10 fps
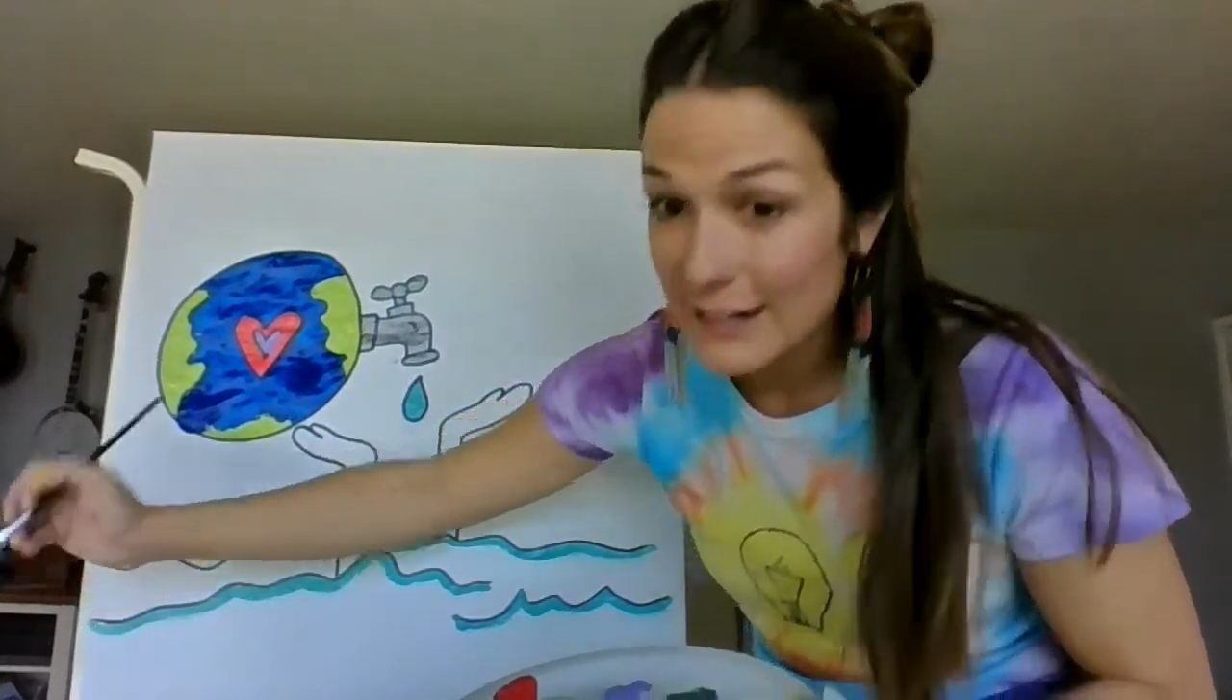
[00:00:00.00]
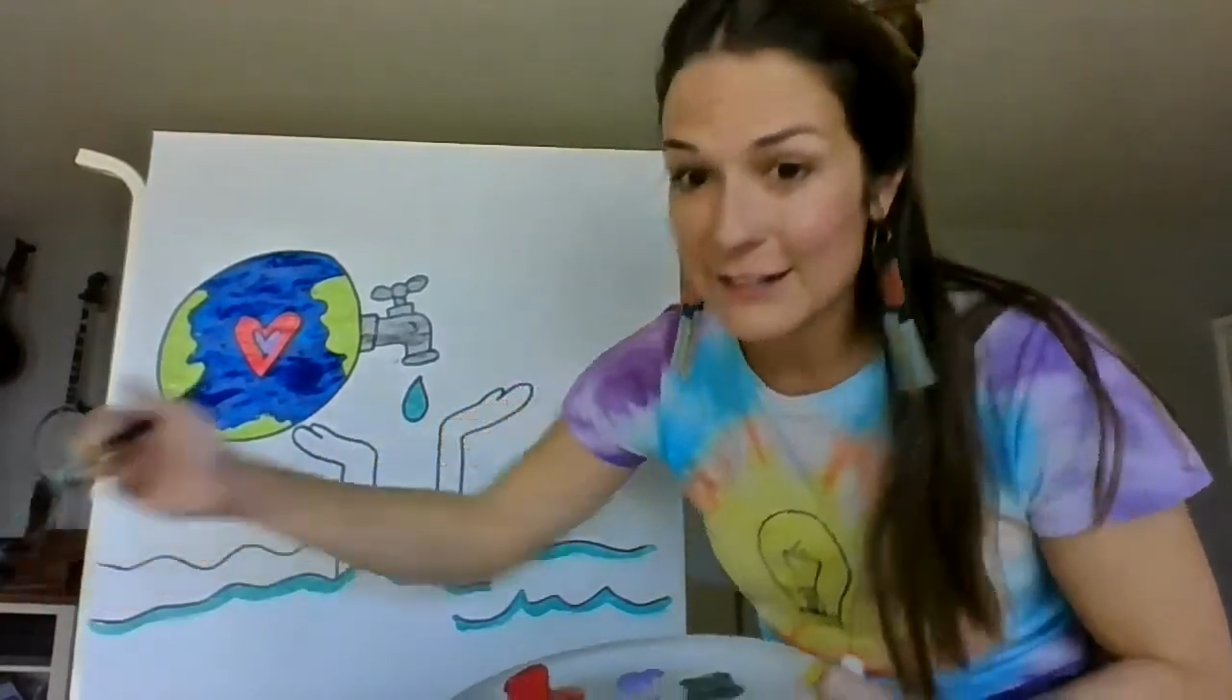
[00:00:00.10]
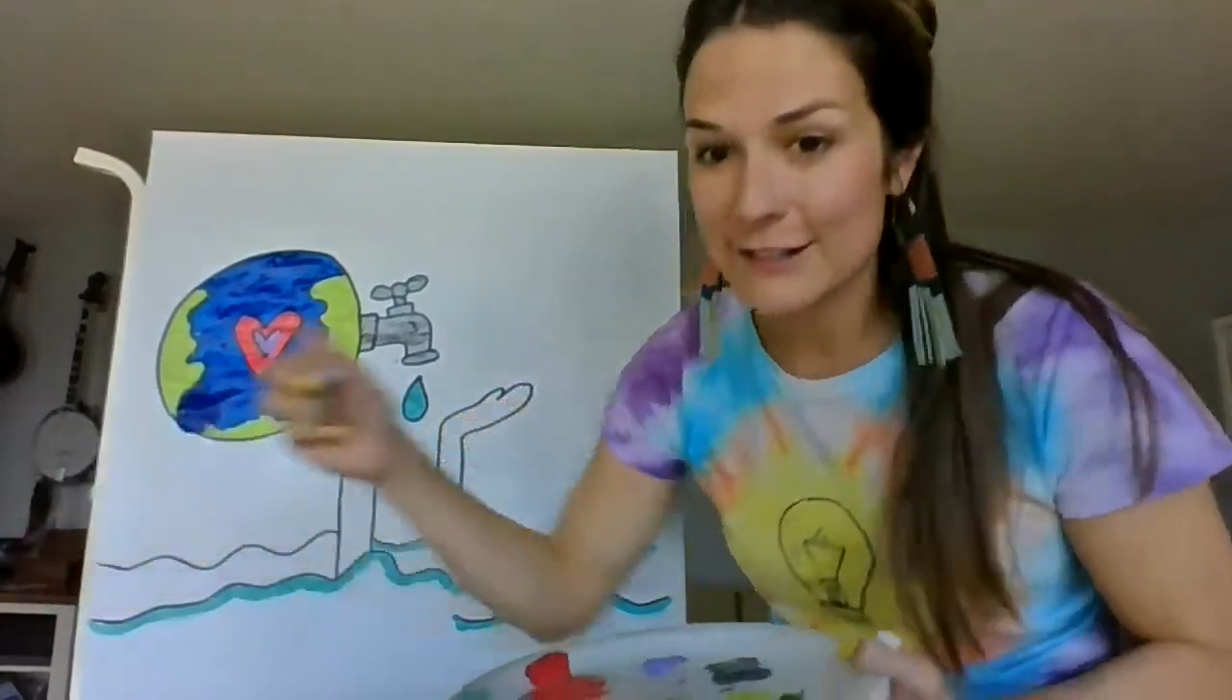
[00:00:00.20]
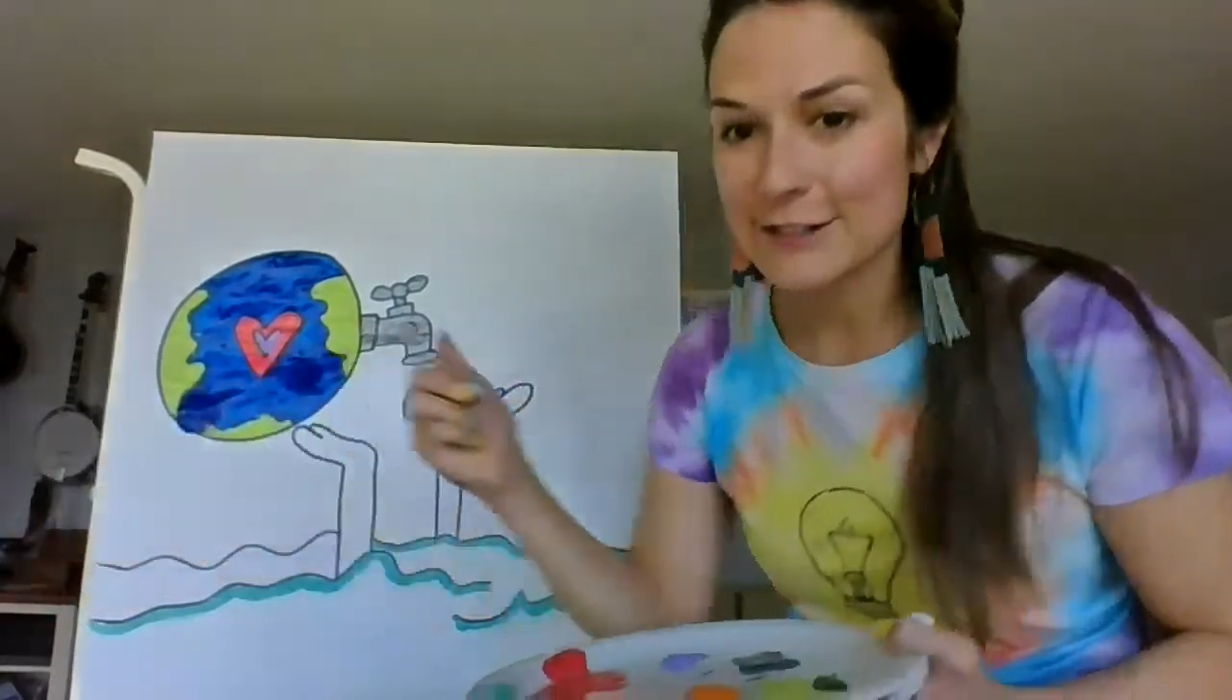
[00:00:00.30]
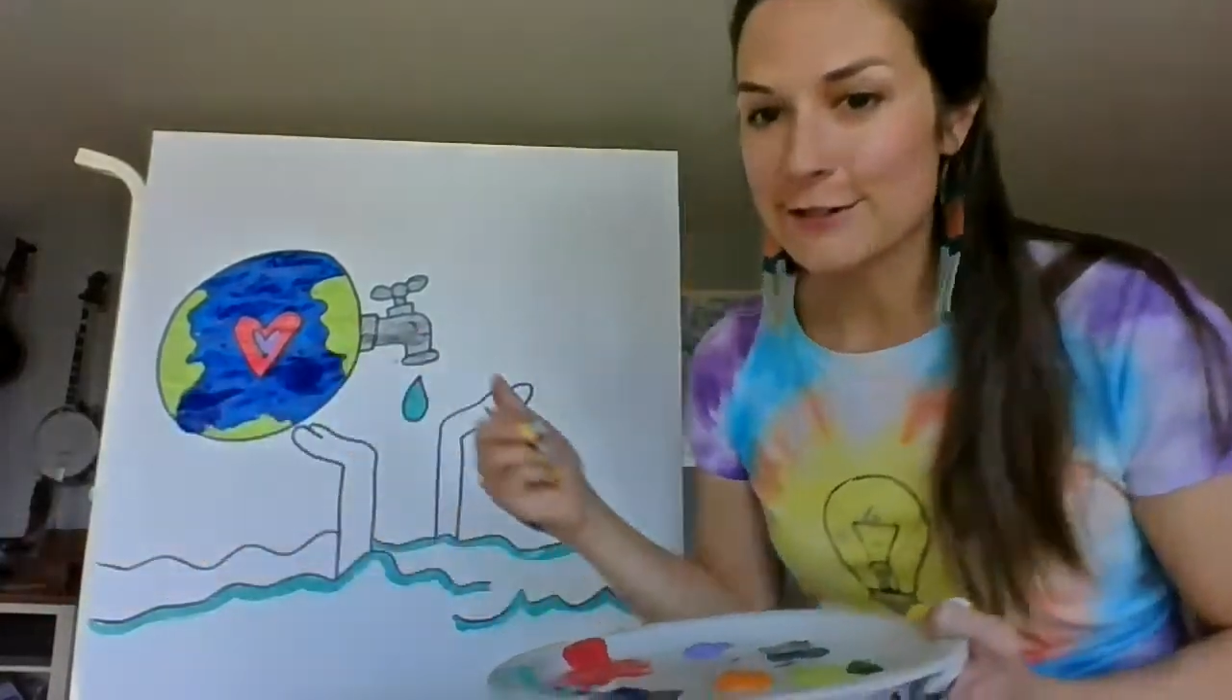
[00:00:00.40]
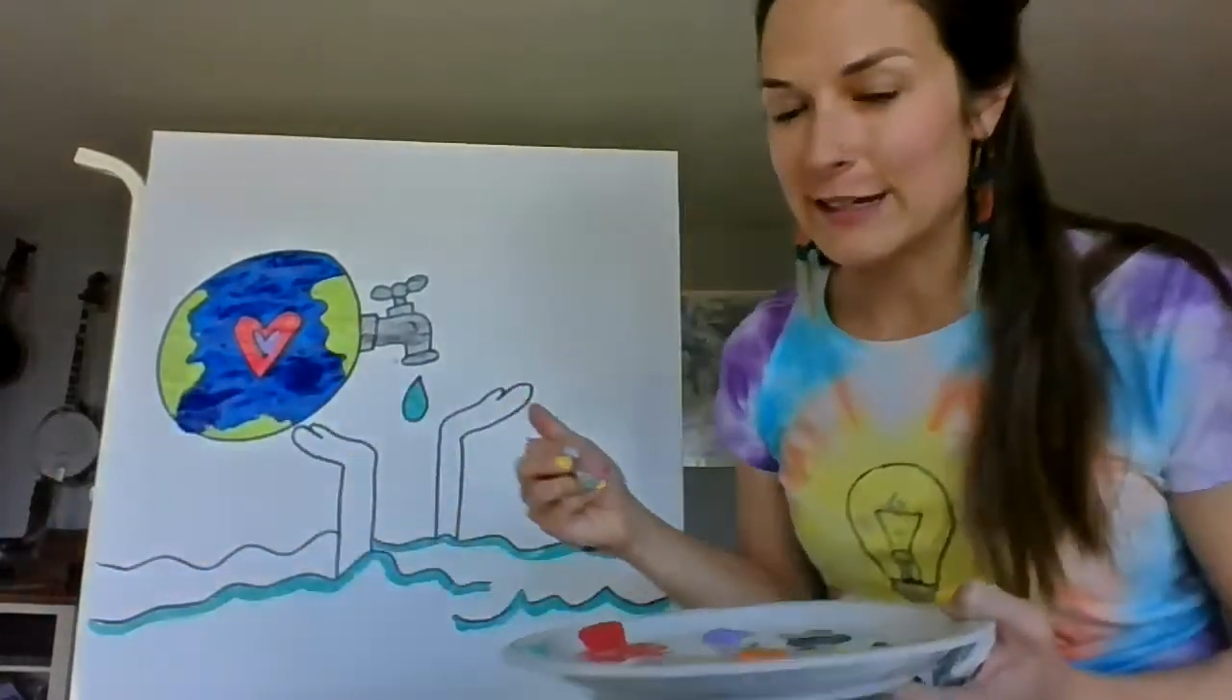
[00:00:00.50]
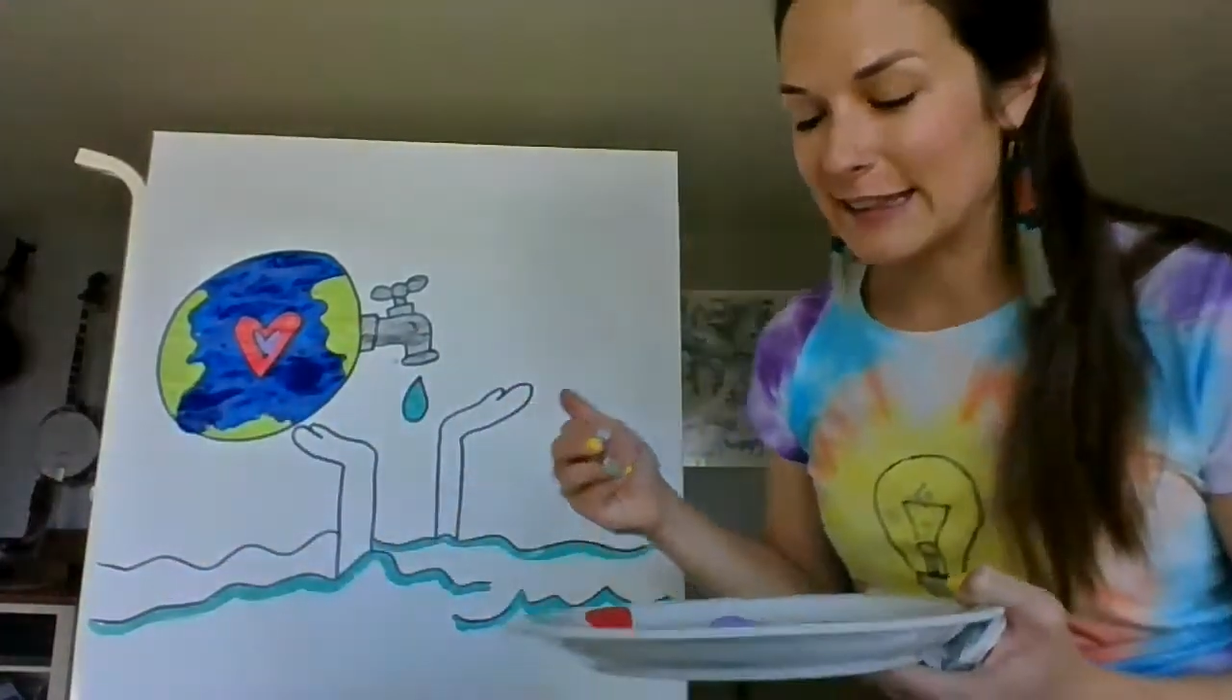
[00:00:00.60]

and you're doing